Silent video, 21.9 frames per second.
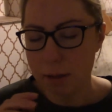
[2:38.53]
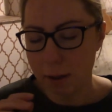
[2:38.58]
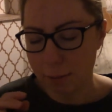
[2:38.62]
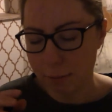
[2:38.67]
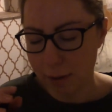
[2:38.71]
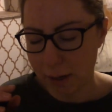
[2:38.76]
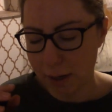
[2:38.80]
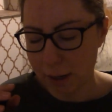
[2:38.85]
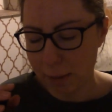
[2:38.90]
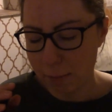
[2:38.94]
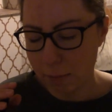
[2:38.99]
I
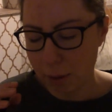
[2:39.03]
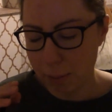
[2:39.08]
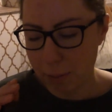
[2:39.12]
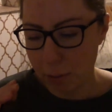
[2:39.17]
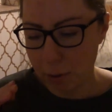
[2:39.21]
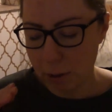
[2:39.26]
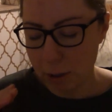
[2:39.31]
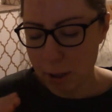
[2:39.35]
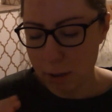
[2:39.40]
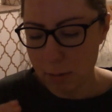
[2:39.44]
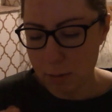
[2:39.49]
felt like my
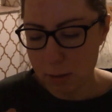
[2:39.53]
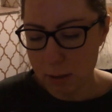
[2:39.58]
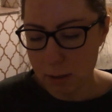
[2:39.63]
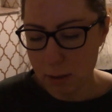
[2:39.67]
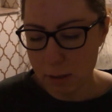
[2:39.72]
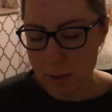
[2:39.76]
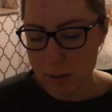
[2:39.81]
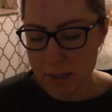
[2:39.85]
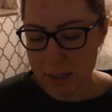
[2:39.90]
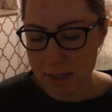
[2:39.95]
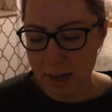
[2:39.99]
body was
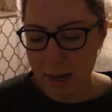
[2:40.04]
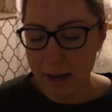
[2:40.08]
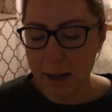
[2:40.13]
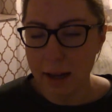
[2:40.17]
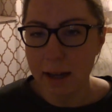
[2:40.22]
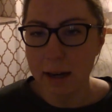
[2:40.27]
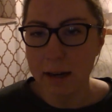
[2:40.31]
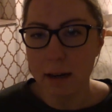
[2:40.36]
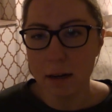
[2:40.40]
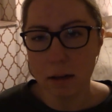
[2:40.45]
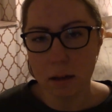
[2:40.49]

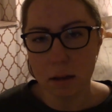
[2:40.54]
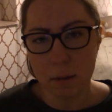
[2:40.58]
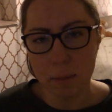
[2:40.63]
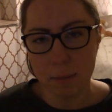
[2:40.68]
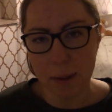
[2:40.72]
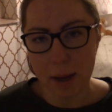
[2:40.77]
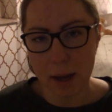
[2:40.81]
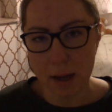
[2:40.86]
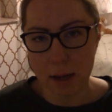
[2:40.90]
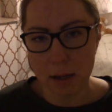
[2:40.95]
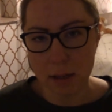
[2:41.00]
sinking into the
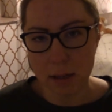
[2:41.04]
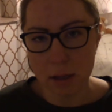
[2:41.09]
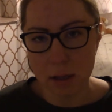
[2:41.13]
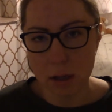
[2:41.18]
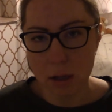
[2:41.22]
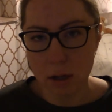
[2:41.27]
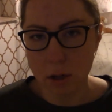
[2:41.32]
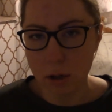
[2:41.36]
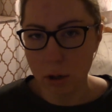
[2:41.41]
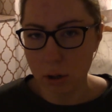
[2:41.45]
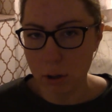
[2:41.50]
bed,
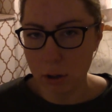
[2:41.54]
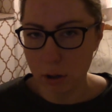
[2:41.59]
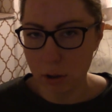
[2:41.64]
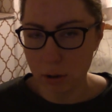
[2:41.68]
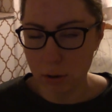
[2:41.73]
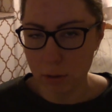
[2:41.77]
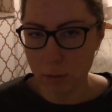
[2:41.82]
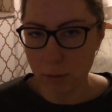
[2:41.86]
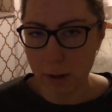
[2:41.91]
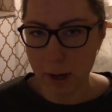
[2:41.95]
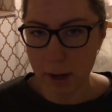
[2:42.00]
not in a
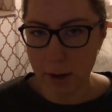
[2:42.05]
good way.